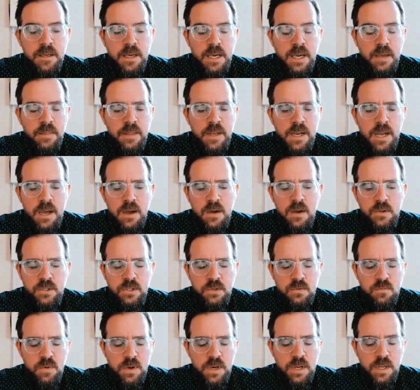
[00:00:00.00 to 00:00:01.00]
And then I
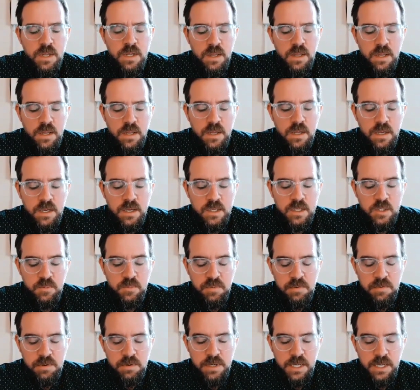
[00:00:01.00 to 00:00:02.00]
also want to
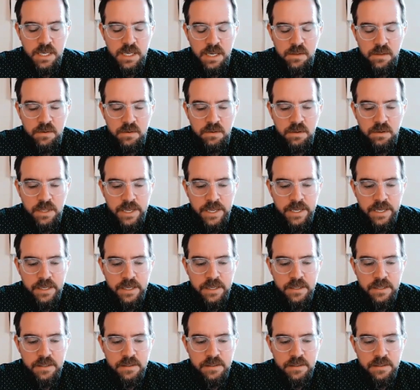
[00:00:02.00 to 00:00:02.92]
explore together, like,